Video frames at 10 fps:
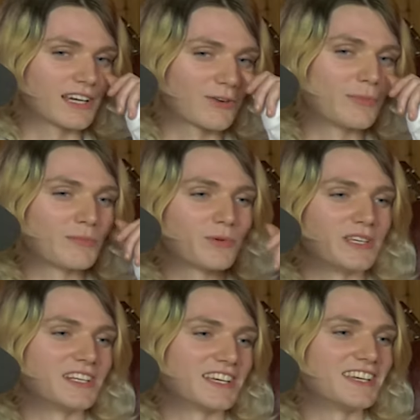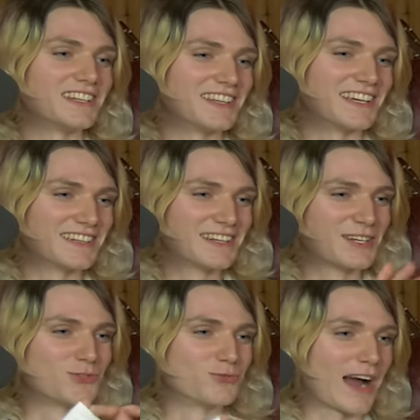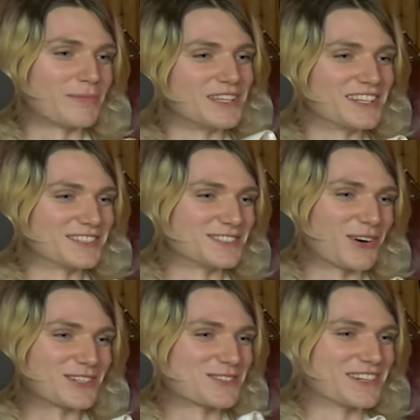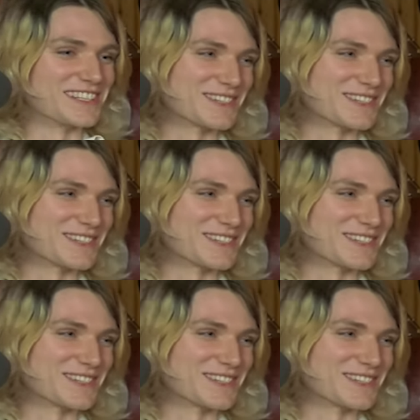Like I remember being a kid and like grabbing the guitar strings